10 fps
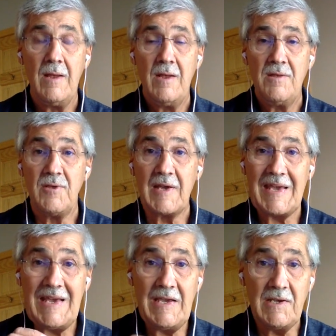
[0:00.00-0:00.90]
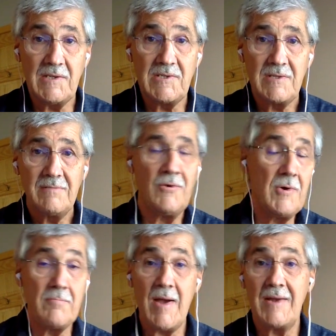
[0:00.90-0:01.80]
The keys, going
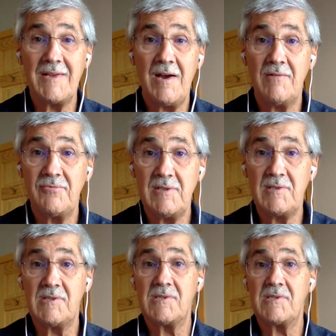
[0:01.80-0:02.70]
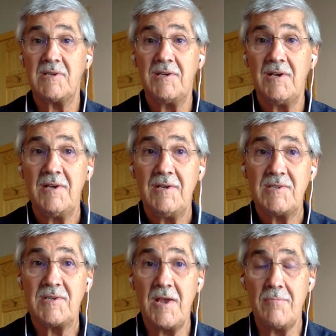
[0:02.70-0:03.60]
back to Hafiz's
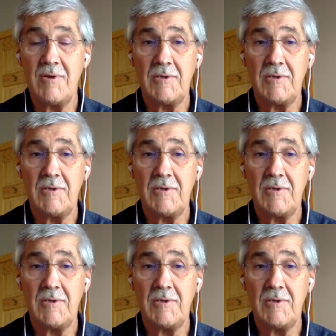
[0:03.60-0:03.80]
statement,